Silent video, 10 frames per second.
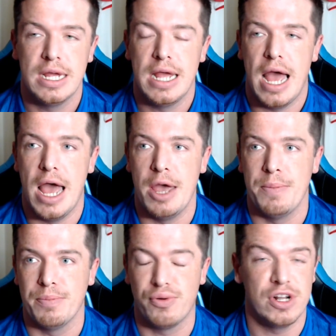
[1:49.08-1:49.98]

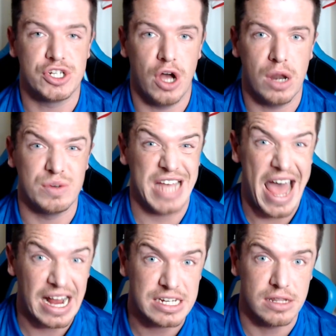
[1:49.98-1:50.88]
Um, Pritchard was
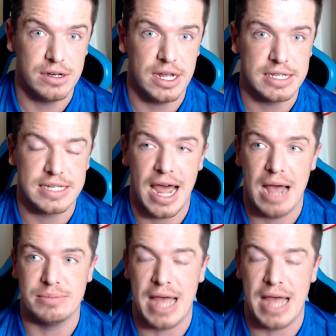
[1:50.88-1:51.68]
excellent at times.